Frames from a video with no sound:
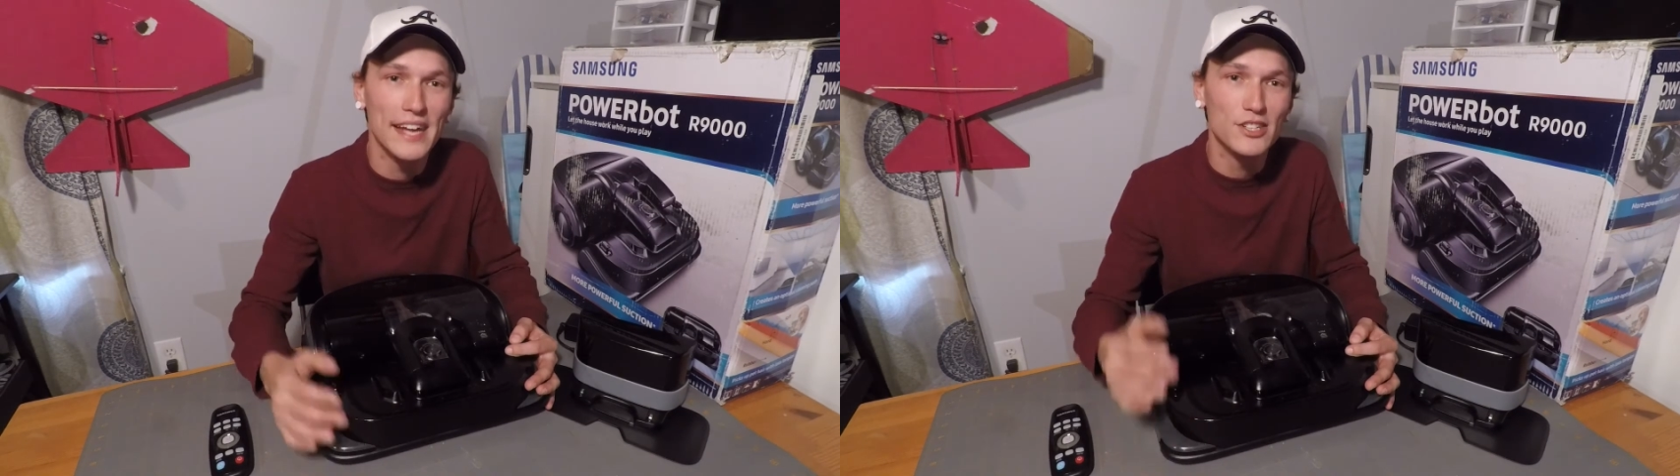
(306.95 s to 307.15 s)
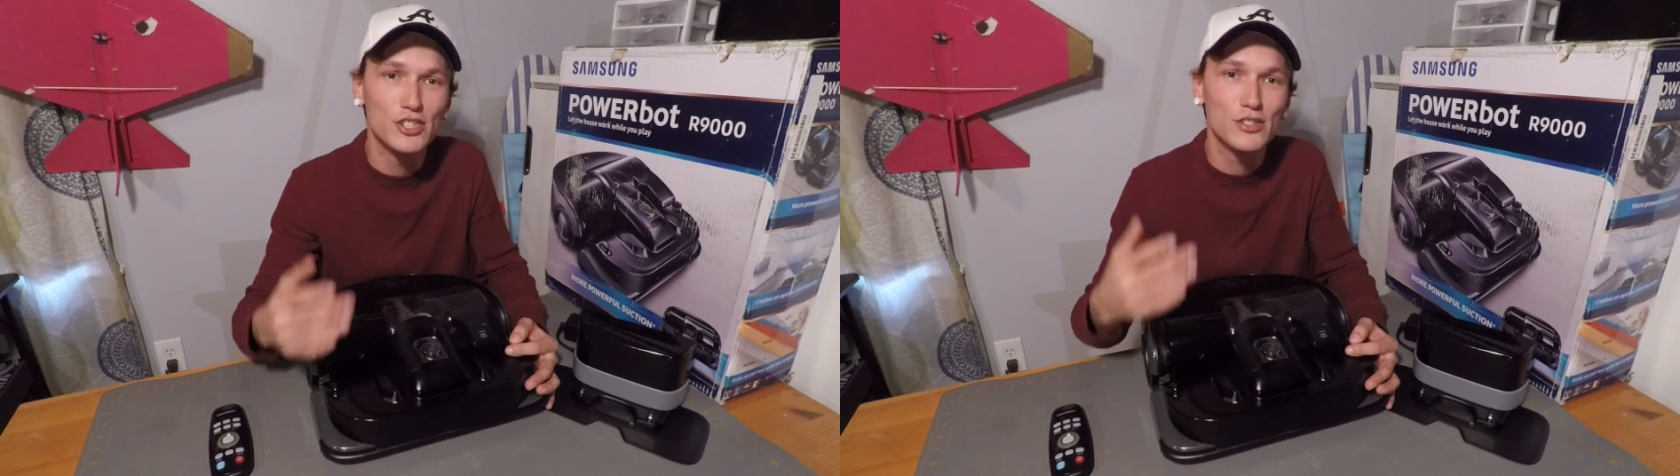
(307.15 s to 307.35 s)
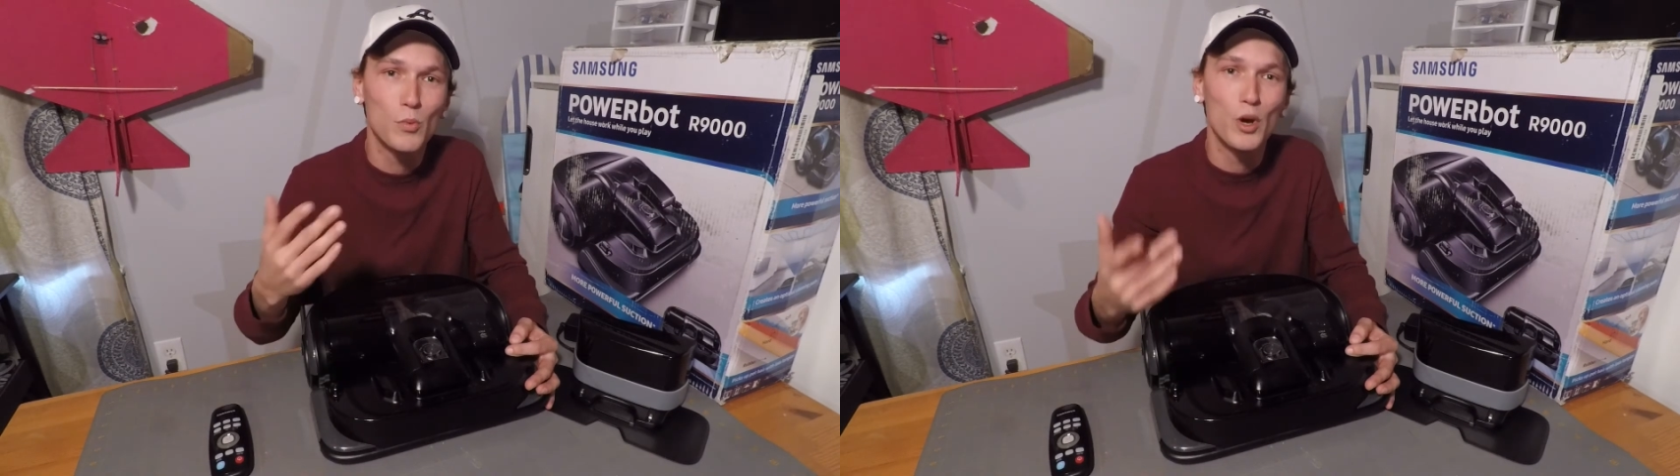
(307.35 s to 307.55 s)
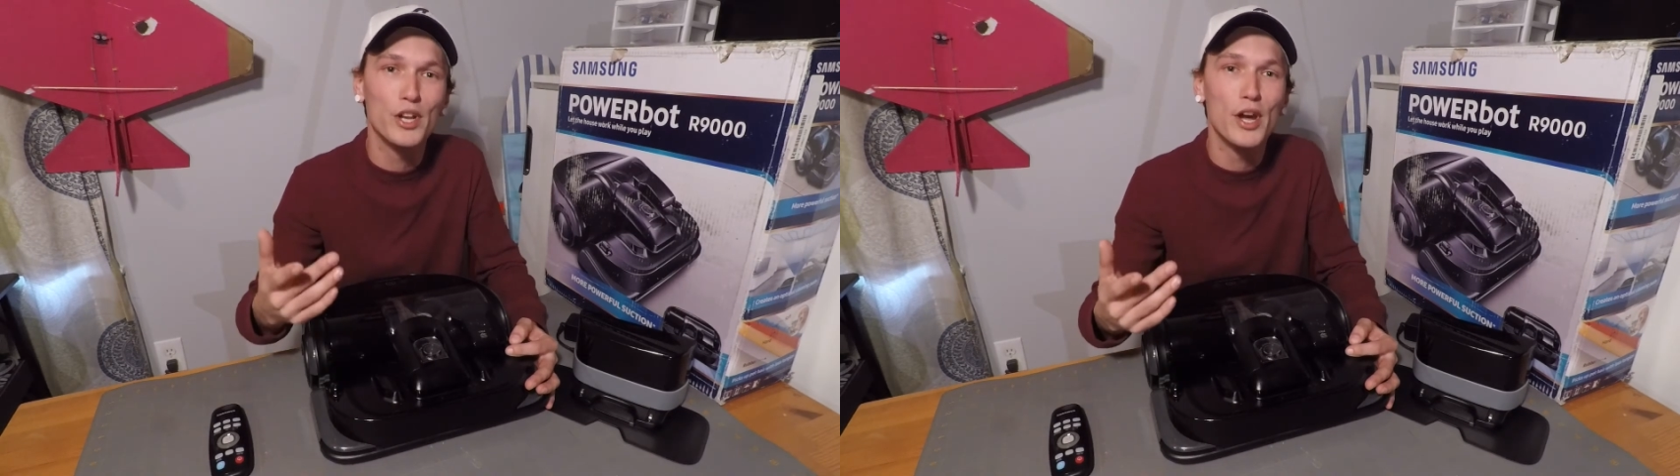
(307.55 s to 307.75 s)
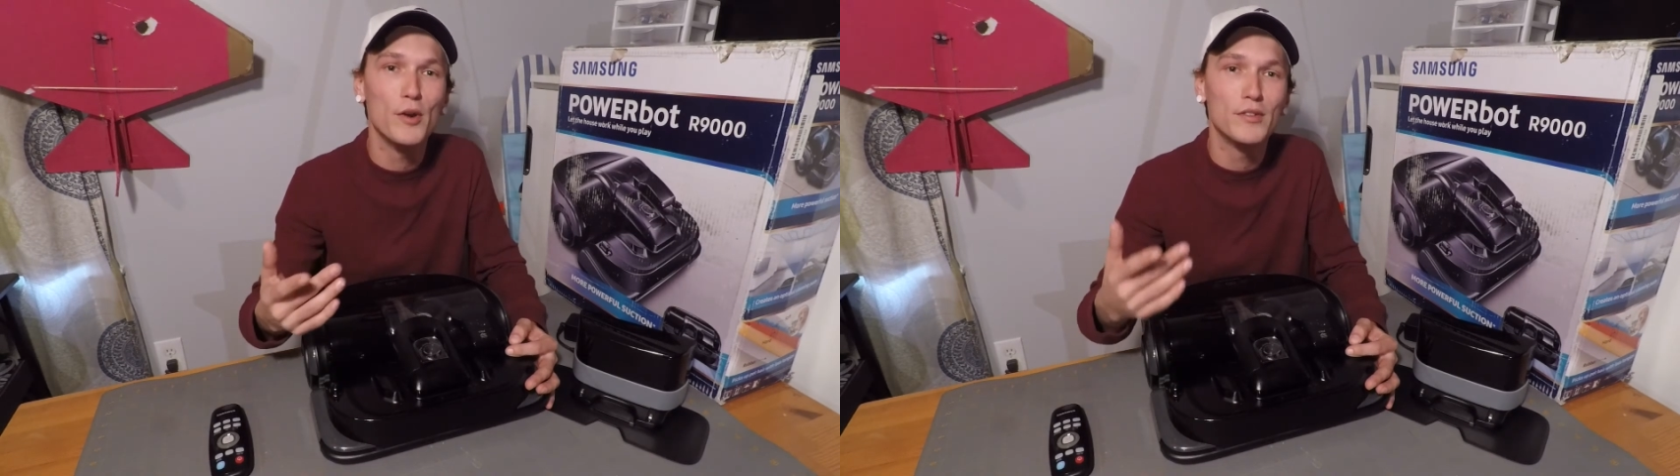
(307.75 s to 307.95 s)
It's just one
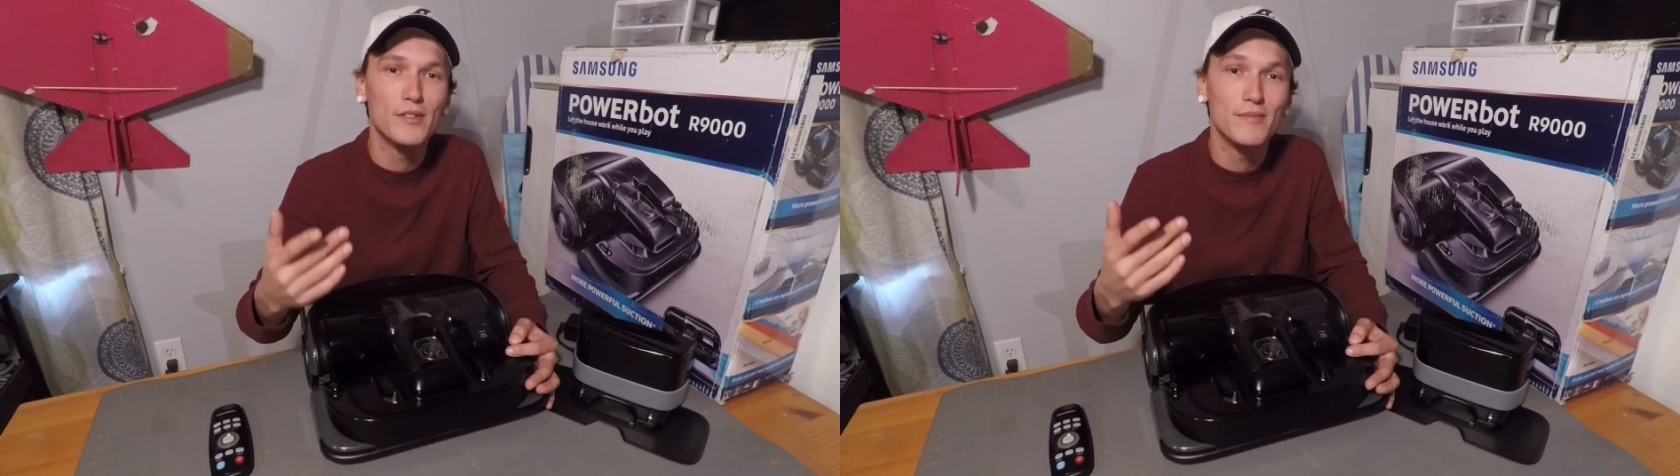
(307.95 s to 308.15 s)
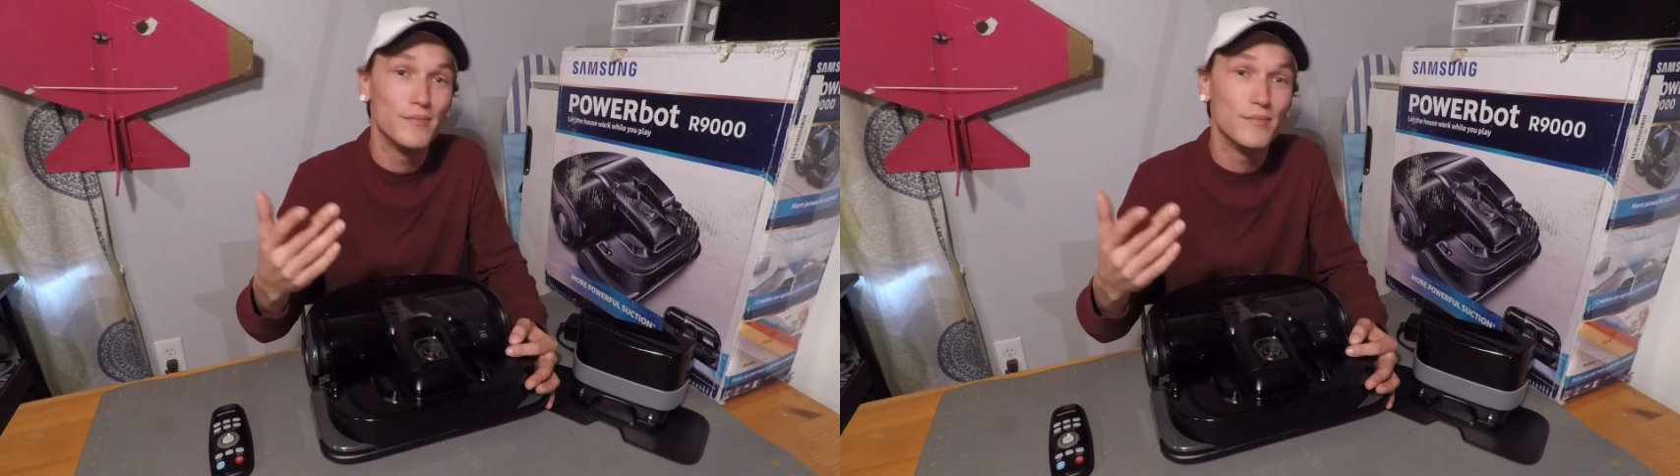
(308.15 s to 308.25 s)
note.